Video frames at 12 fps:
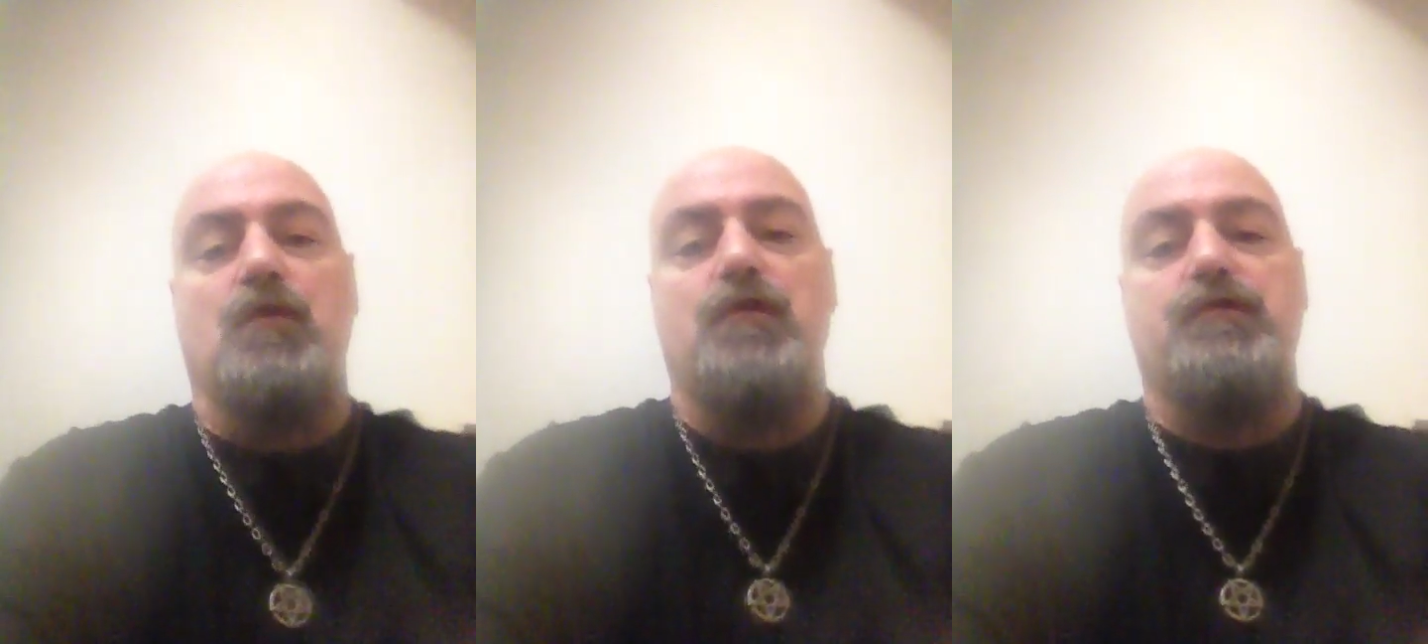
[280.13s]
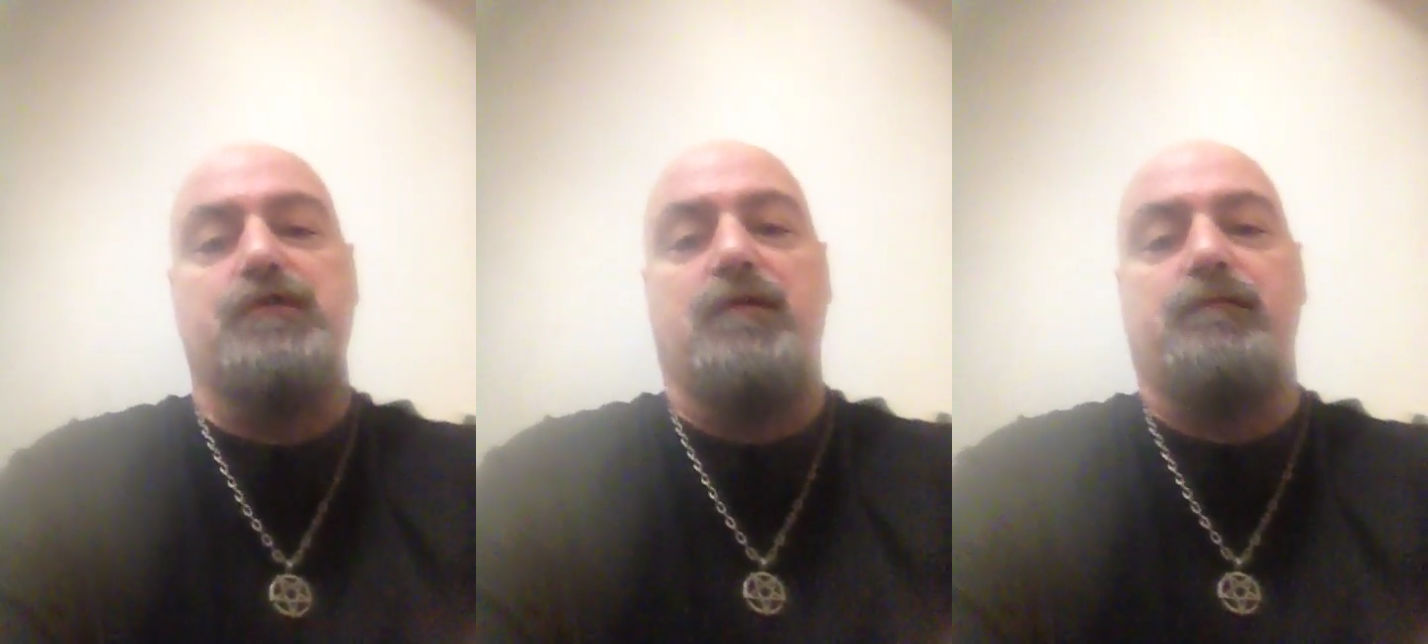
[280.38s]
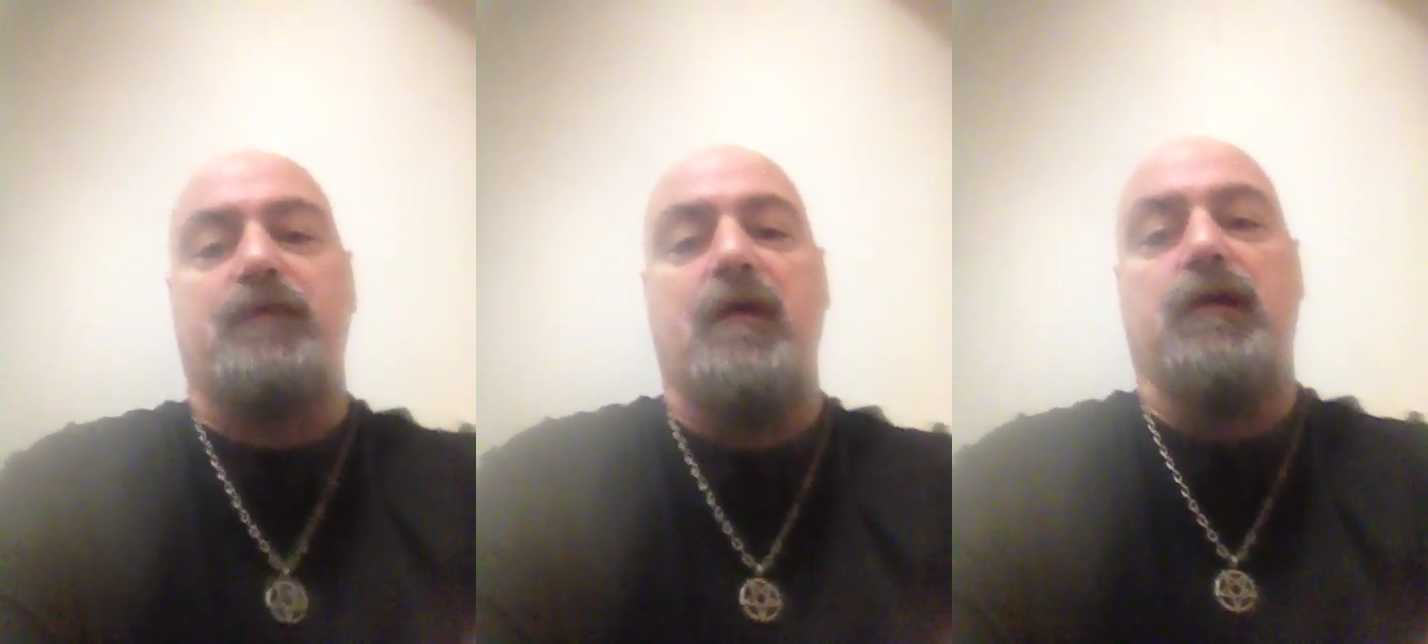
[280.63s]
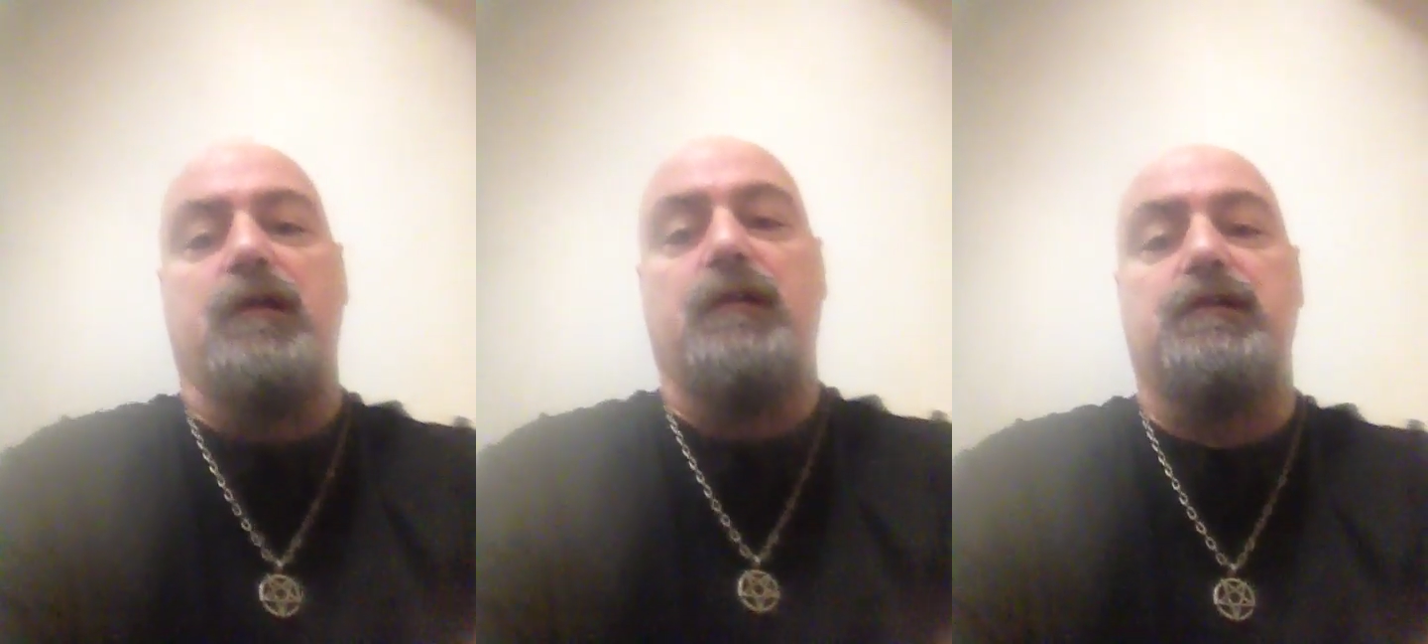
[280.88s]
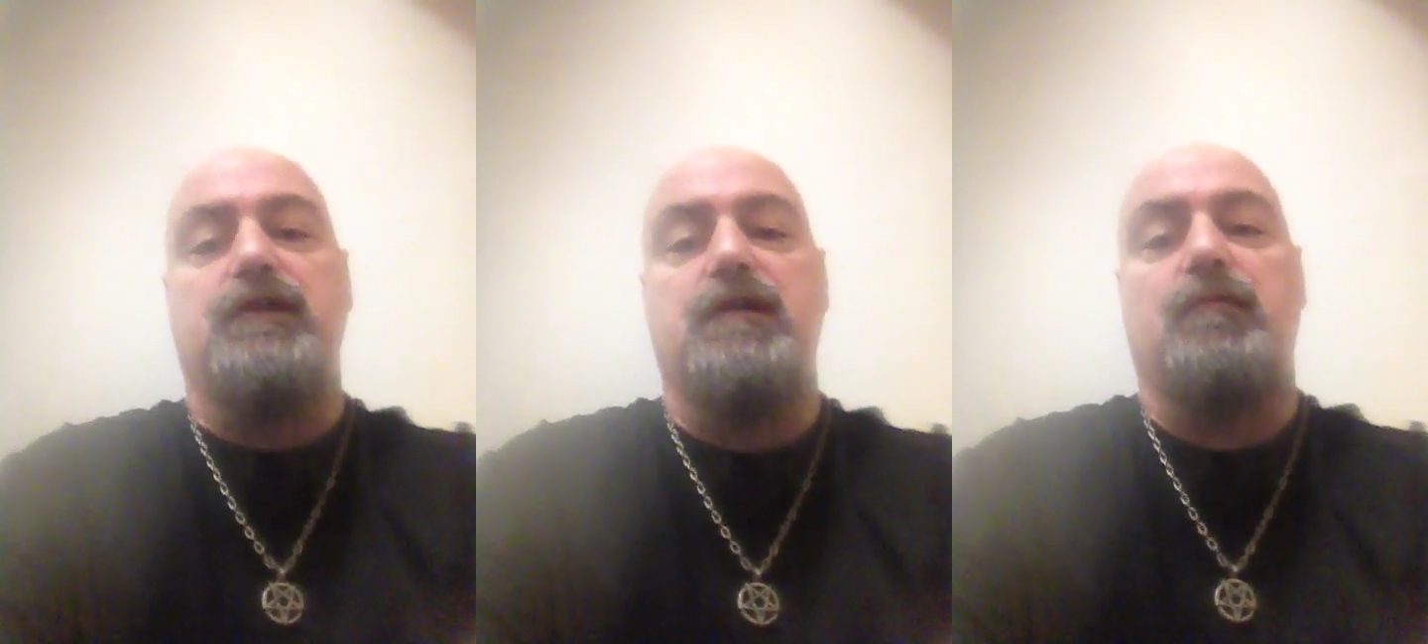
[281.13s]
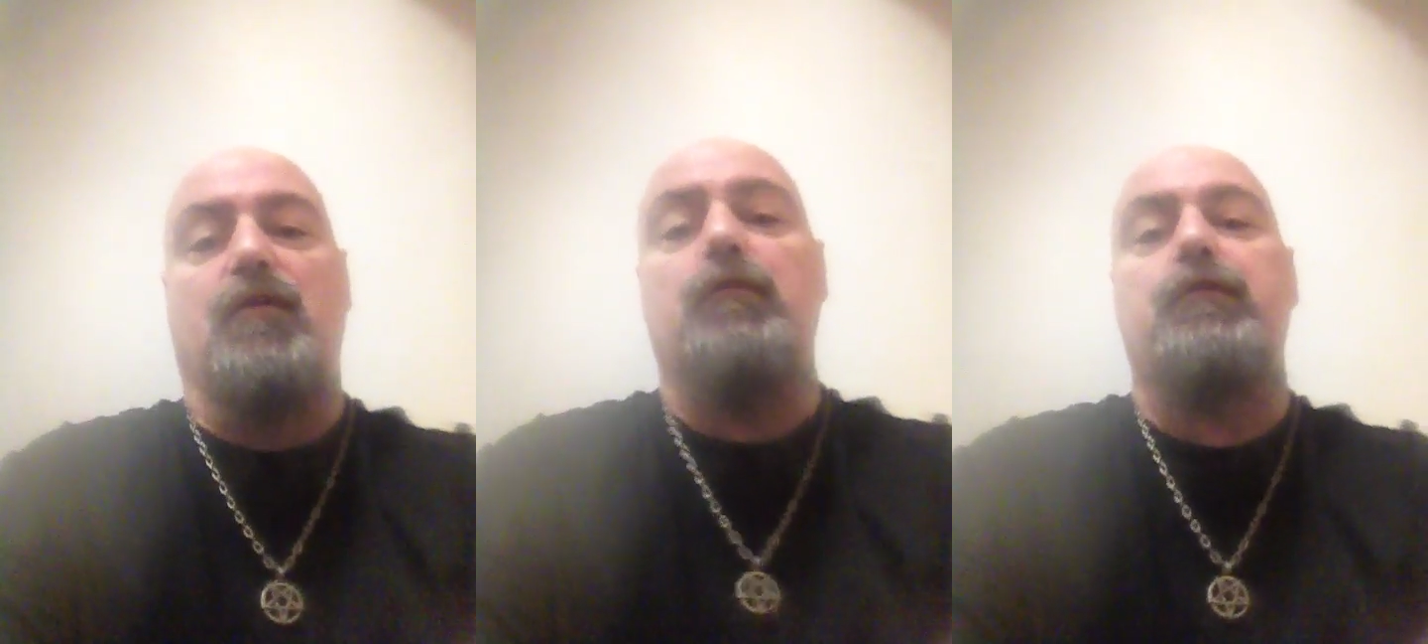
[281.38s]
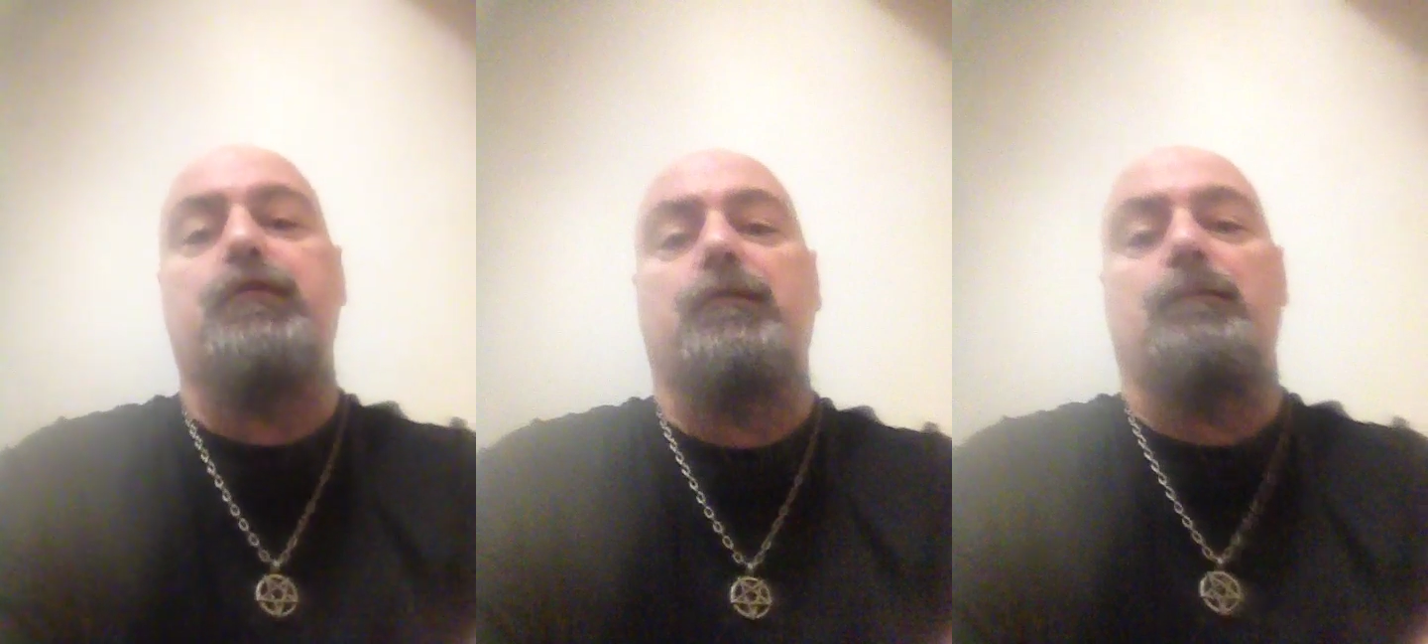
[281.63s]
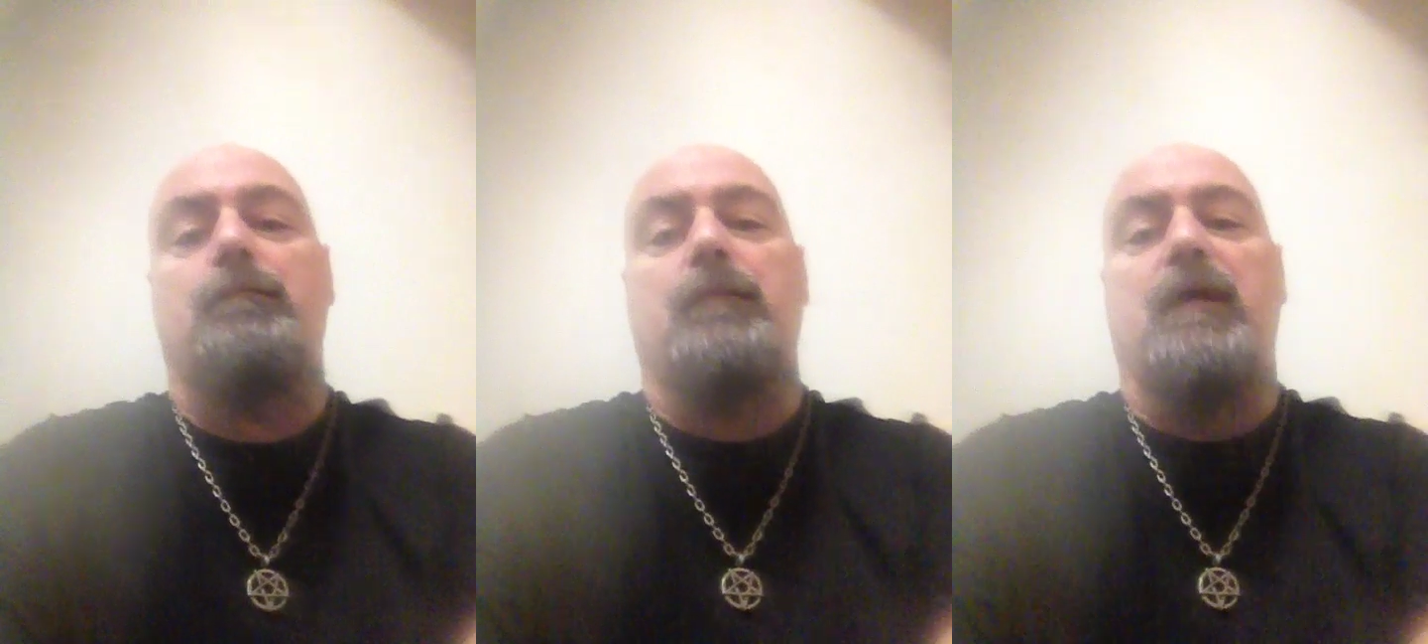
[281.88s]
worship fucking demons